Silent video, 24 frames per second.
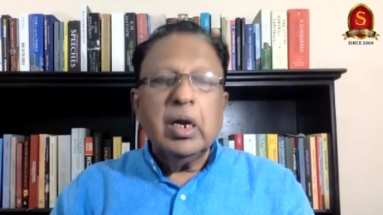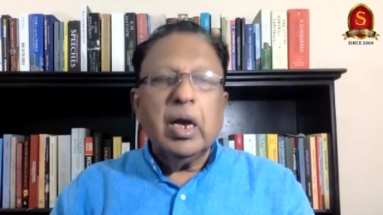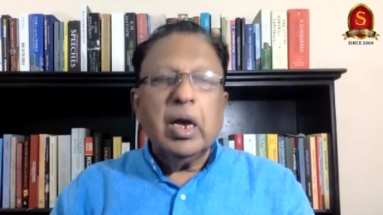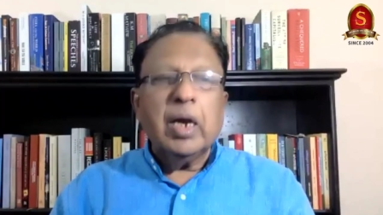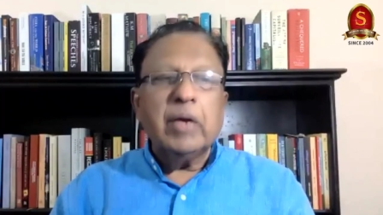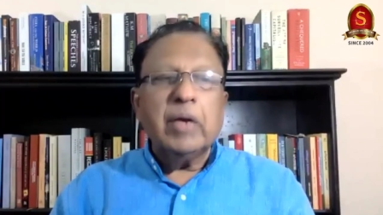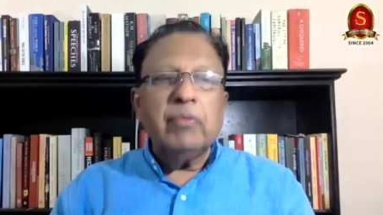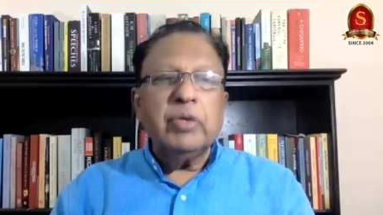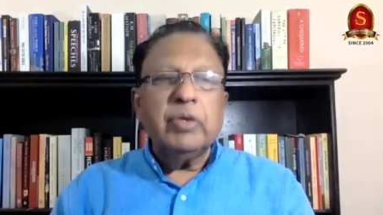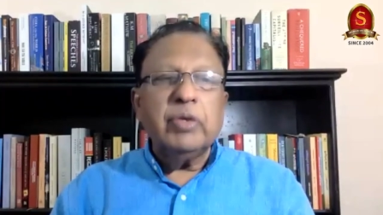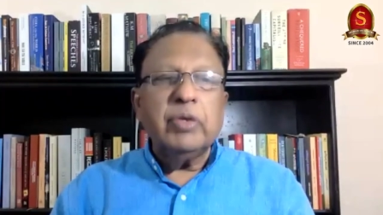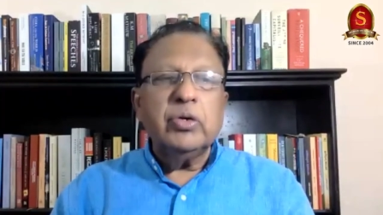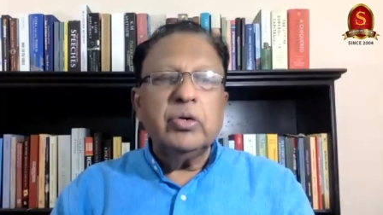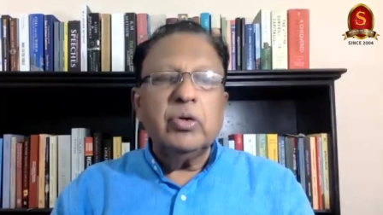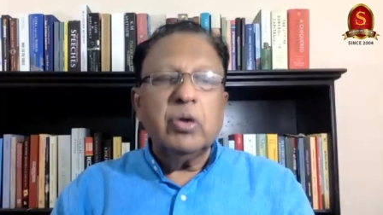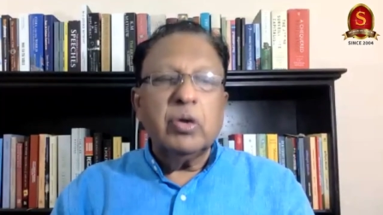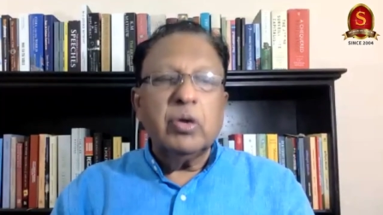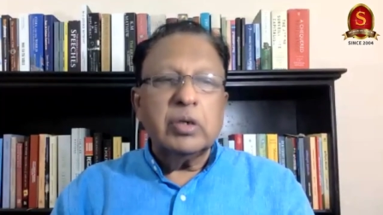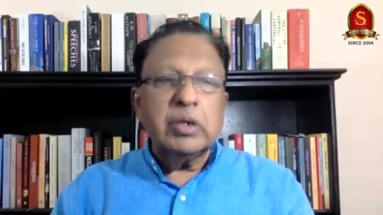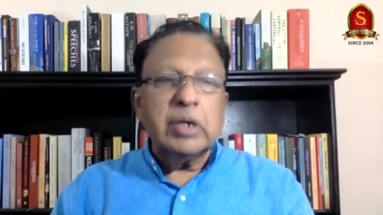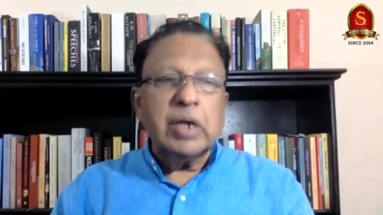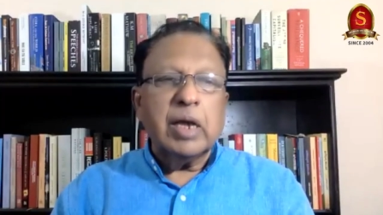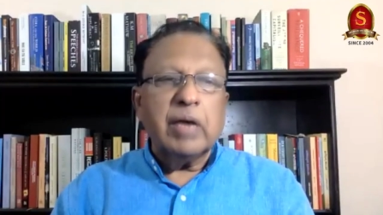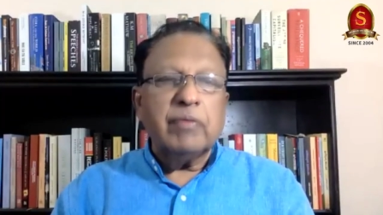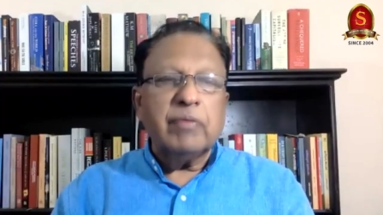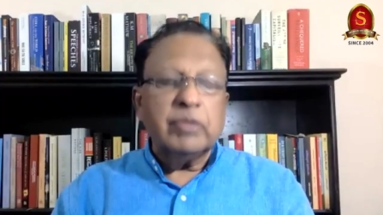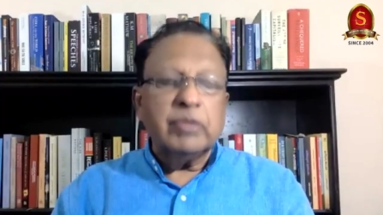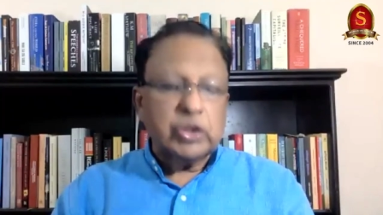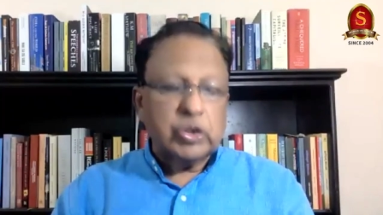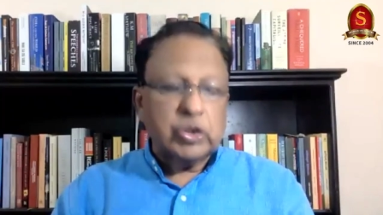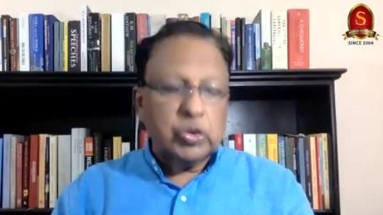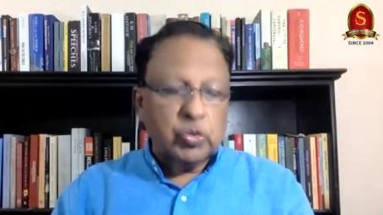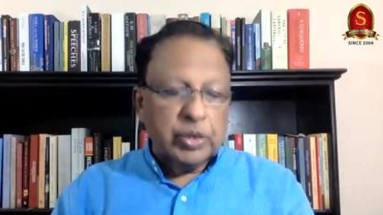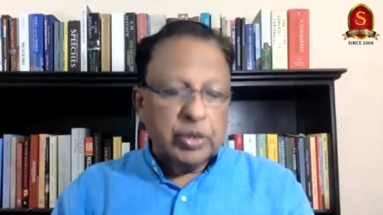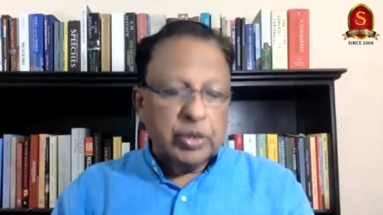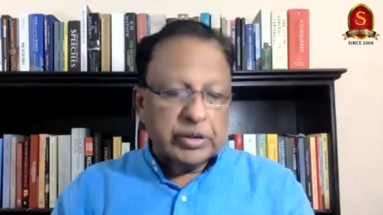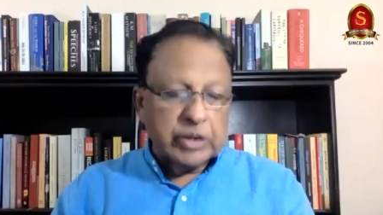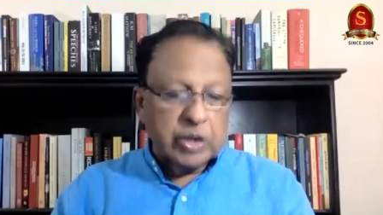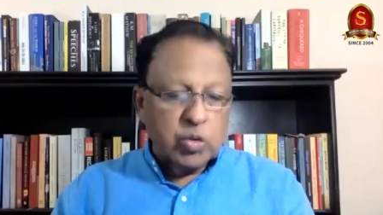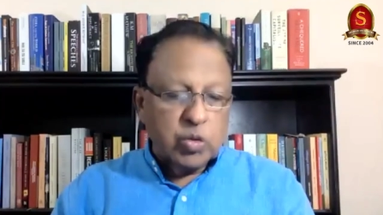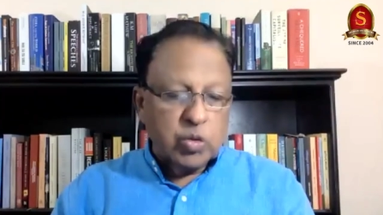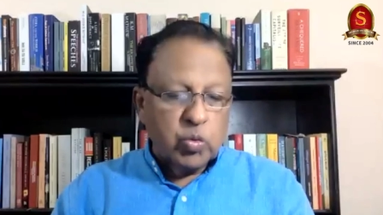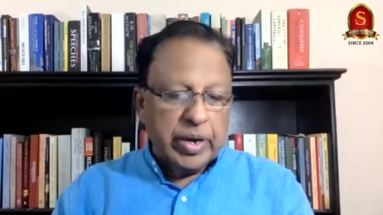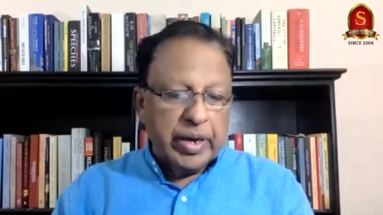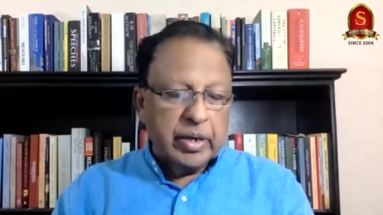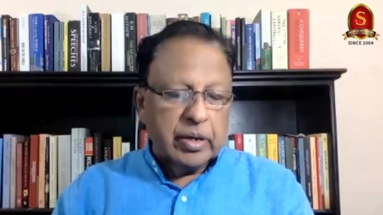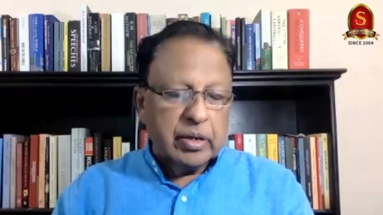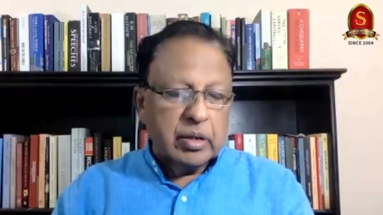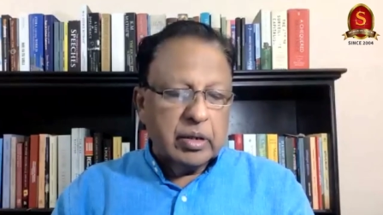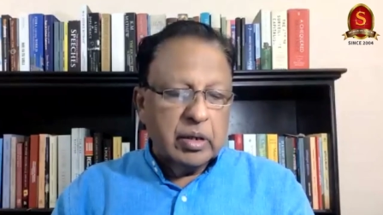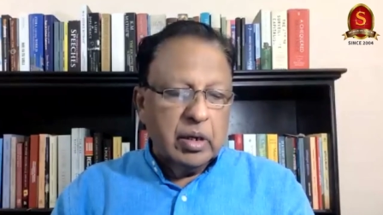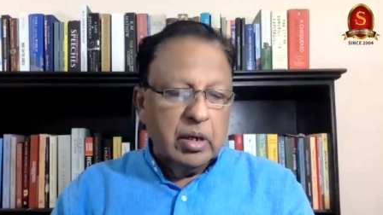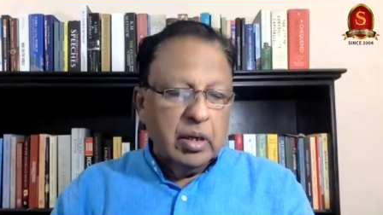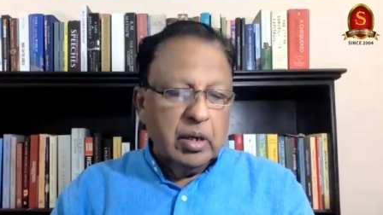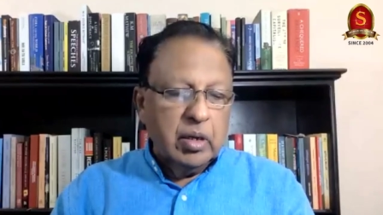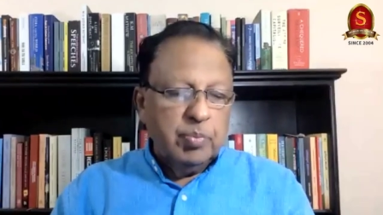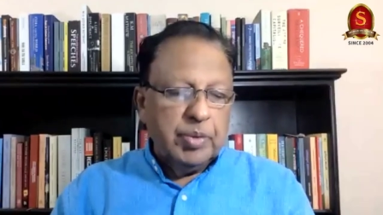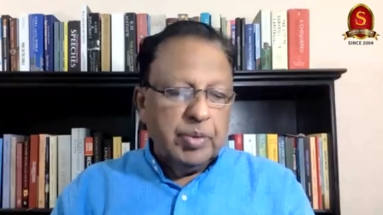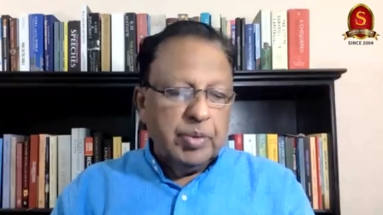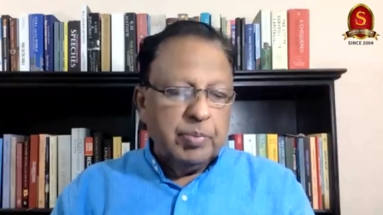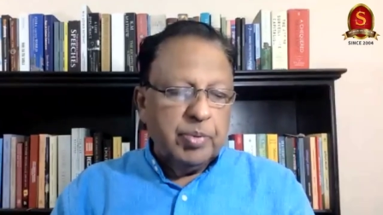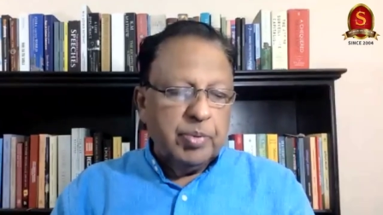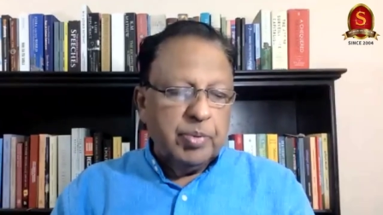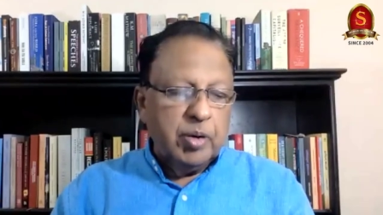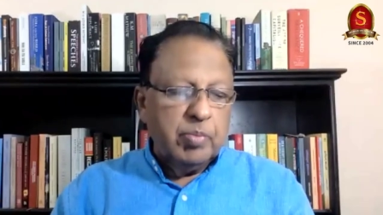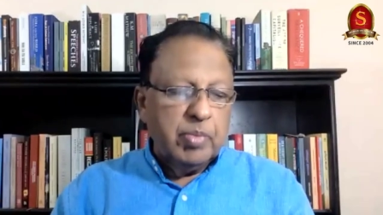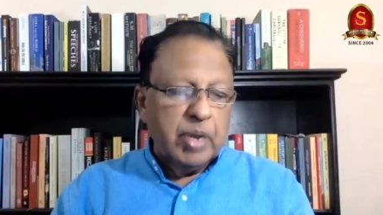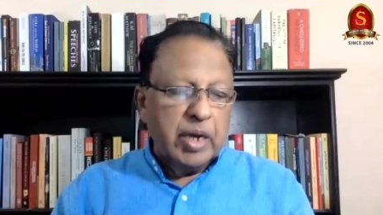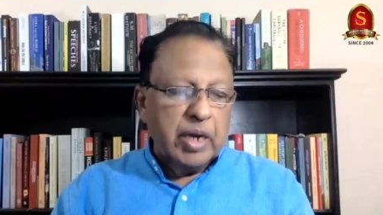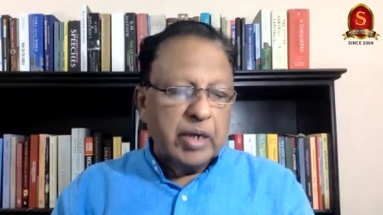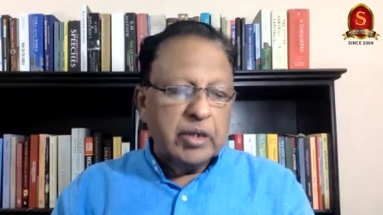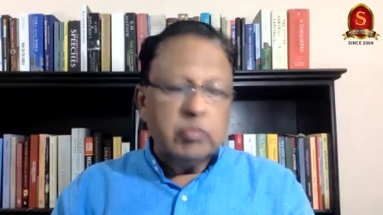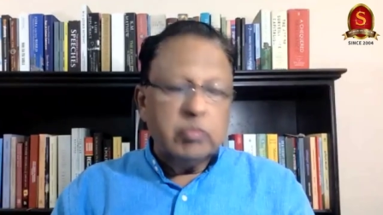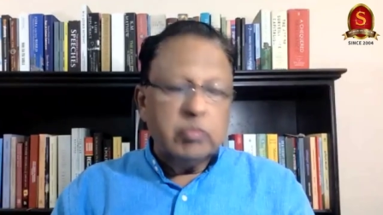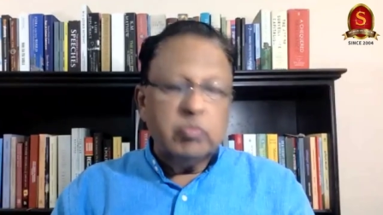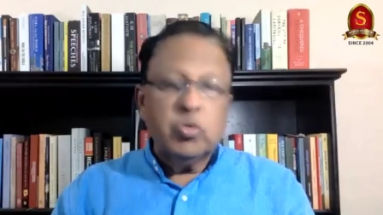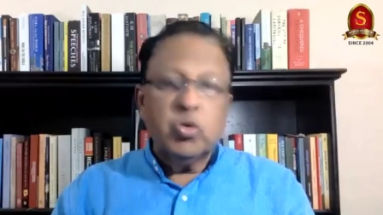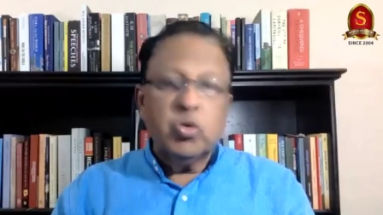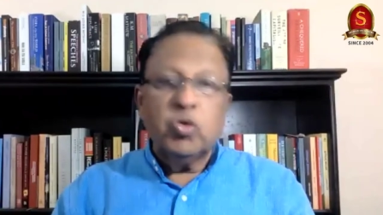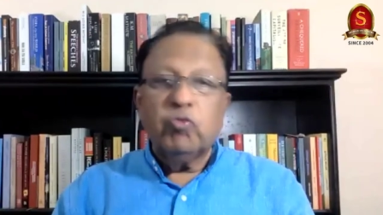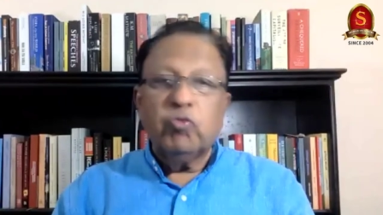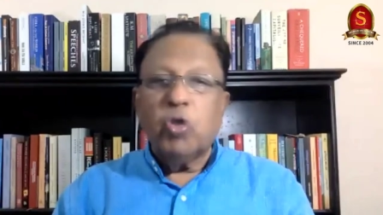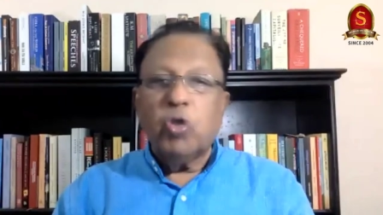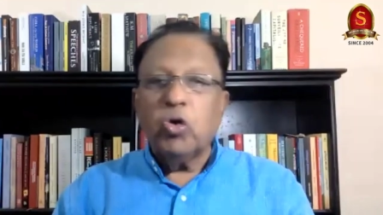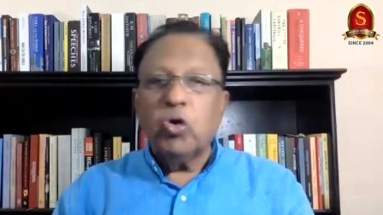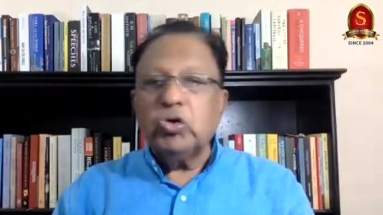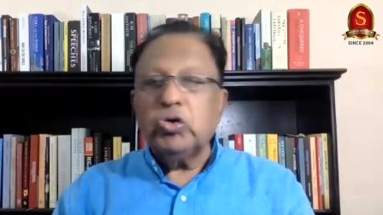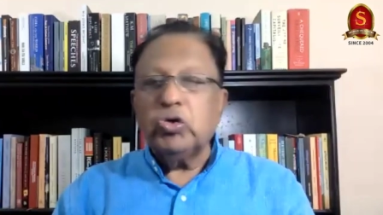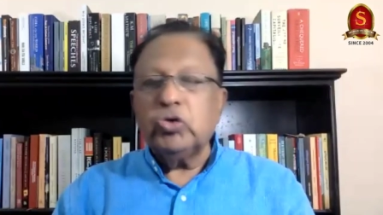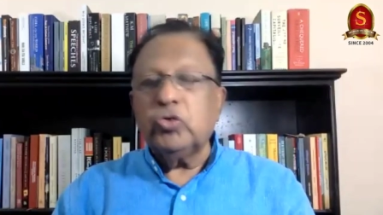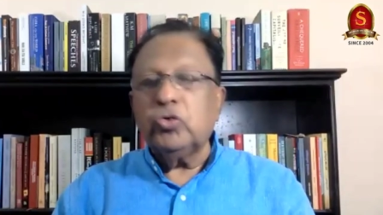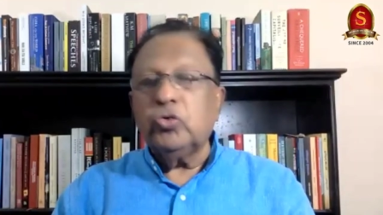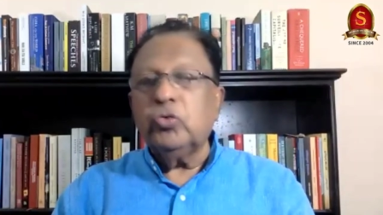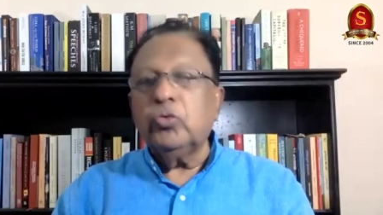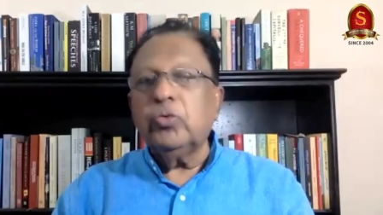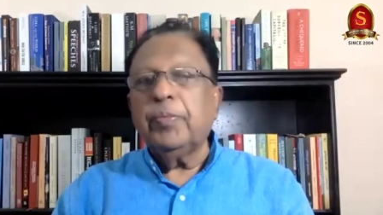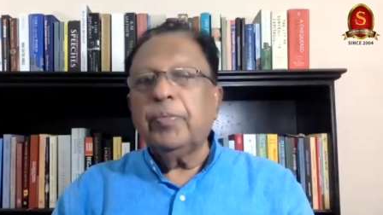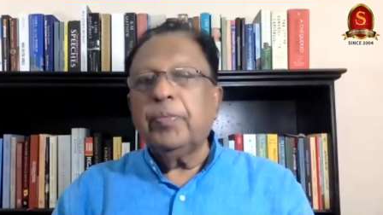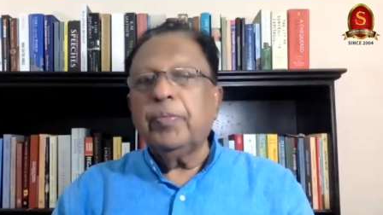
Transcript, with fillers: and we do not have a situation where people might move on to